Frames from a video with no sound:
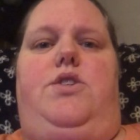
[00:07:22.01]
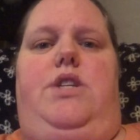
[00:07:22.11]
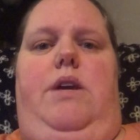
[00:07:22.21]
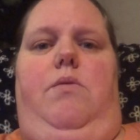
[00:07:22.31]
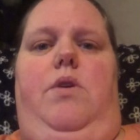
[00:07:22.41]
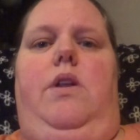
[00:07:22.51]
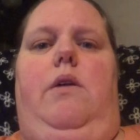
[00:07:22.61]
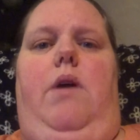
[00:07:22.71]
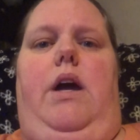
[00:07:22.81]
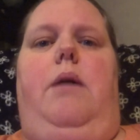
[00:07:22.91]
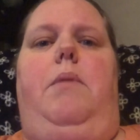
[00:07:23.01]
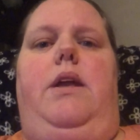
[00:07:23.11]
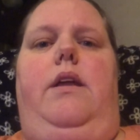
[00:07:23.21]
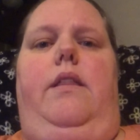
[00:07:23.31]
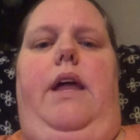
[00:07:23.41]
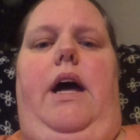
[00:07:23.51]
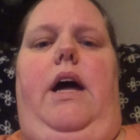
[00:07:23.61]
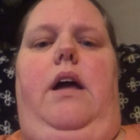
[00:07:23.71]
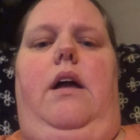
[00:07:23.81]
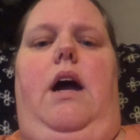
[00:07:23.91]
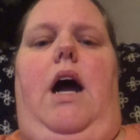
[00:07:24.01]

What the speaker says: she really recommended that